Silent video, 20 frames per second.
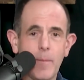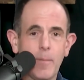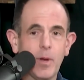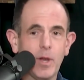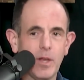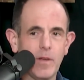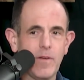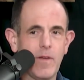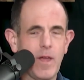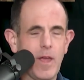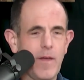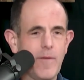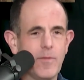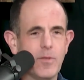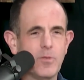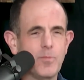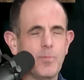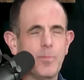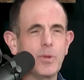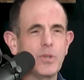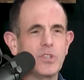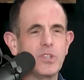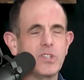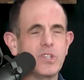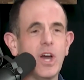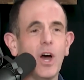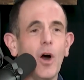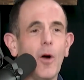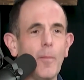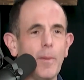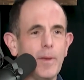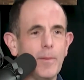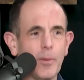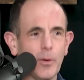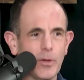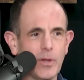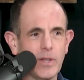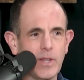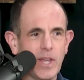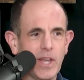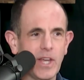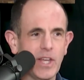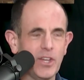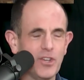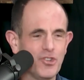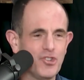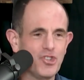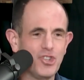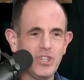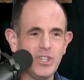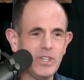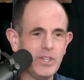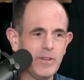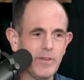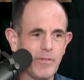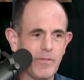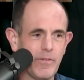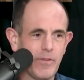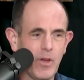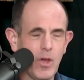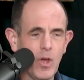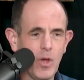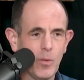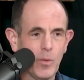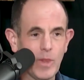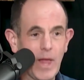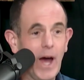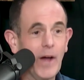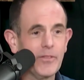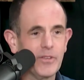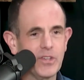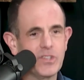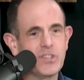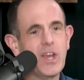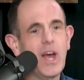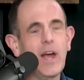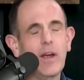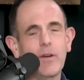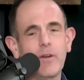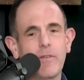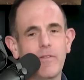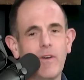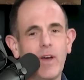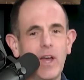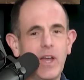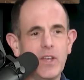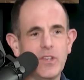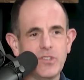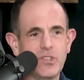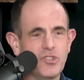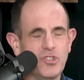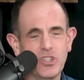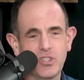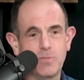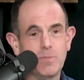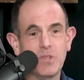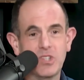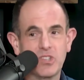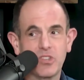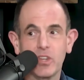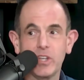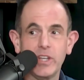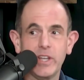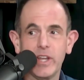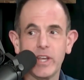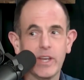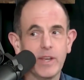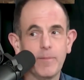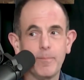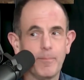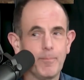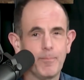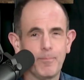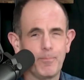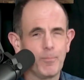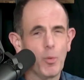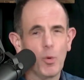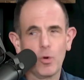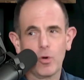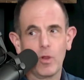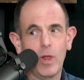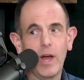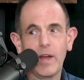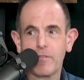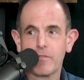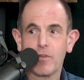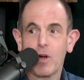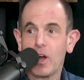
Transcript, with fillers: But it, but to tell people that they can achieve without the sacrifice is just misleading and borderline